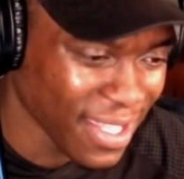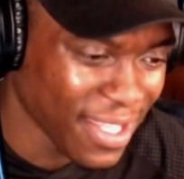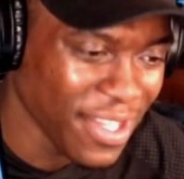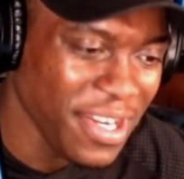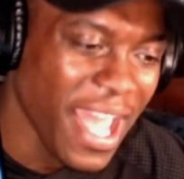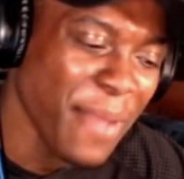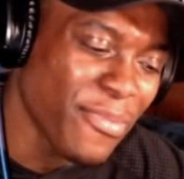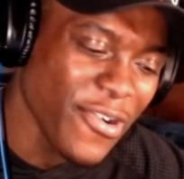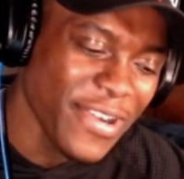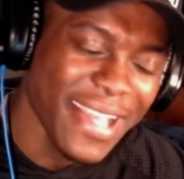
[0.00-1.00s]
Good night,
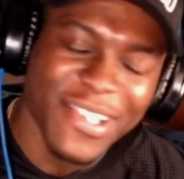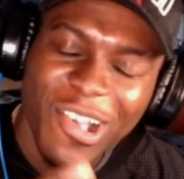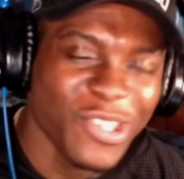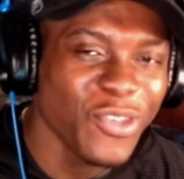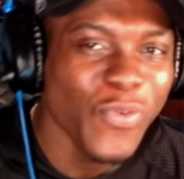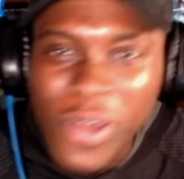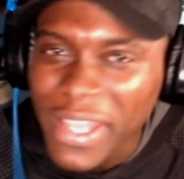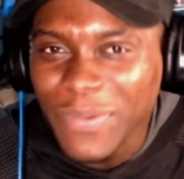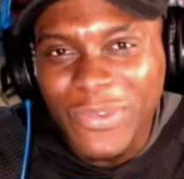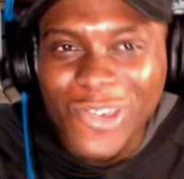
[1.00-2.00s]
bro. That's our two
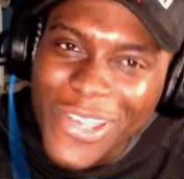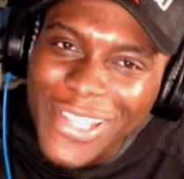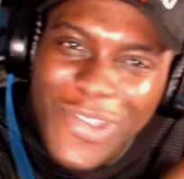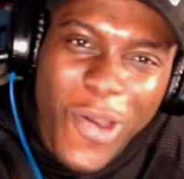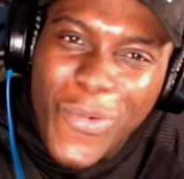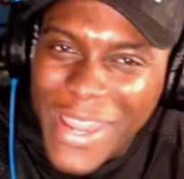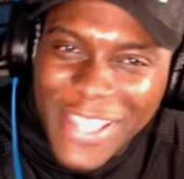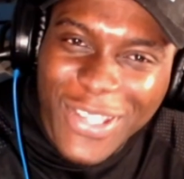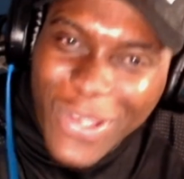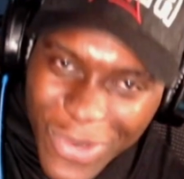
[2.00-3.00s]
points. We go into
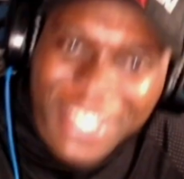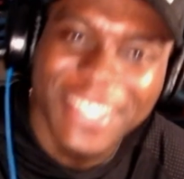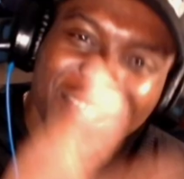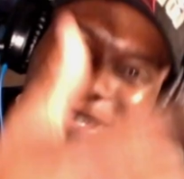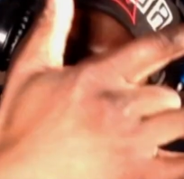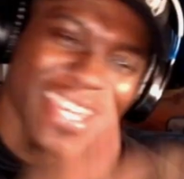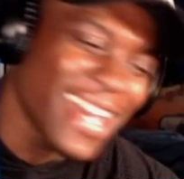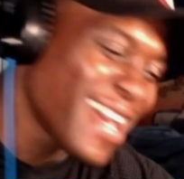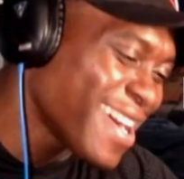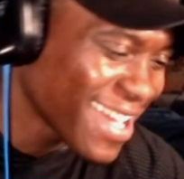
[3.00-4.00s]
waste squad. See you
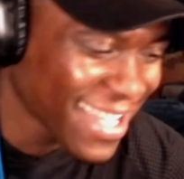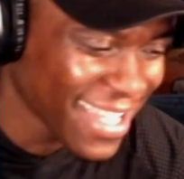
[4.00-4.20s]
there.